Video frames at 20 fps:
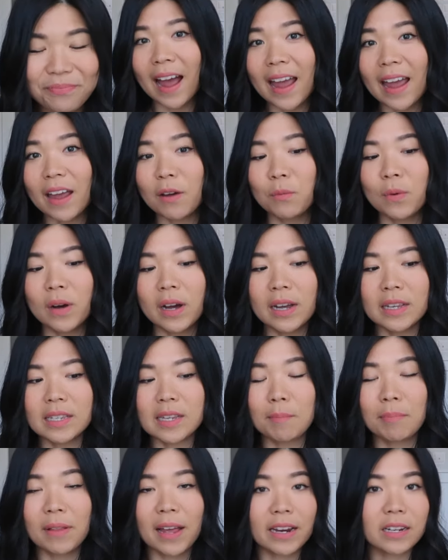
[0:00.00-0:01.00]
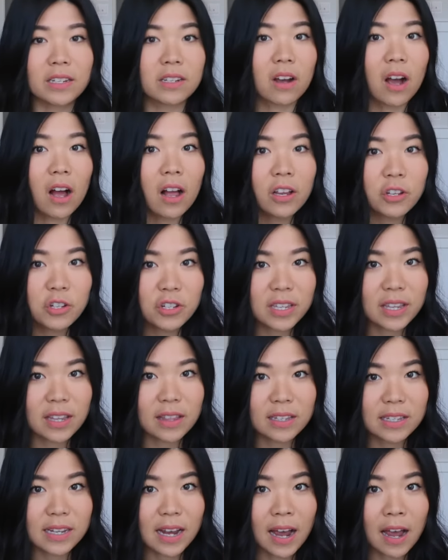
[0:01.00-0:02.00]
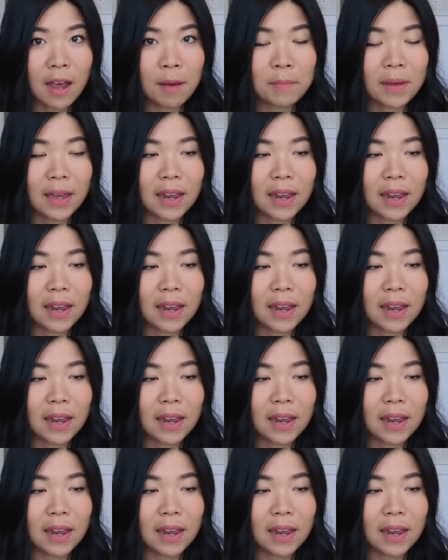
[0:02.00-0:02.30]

I was applying to colleges at the time,